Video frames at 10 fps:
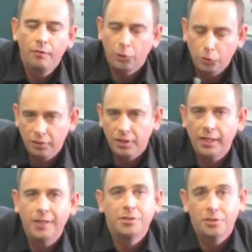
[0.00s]
The good
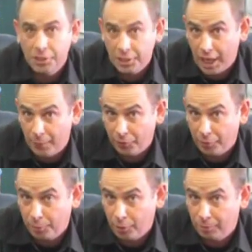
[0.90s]
thing is you know what
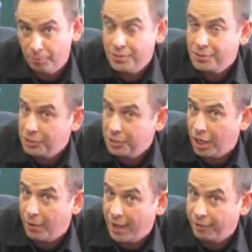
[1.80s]
the problem is and you
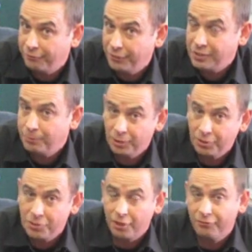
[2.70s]
know how to fix it,
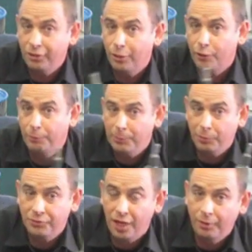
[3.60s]
because often a lot of
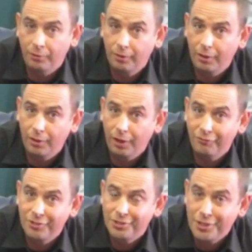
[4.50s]
people don't
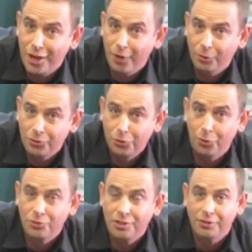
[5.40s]
obviously know what's
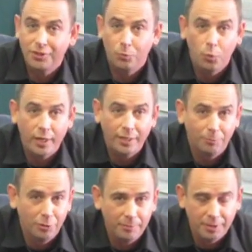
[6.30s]
causing this weird
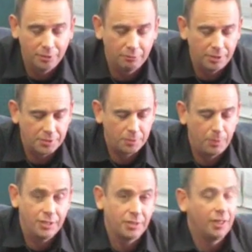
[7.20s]
movement in the rear
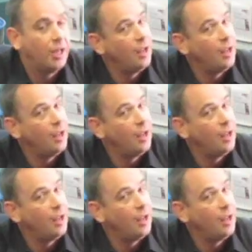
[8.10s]
suspension.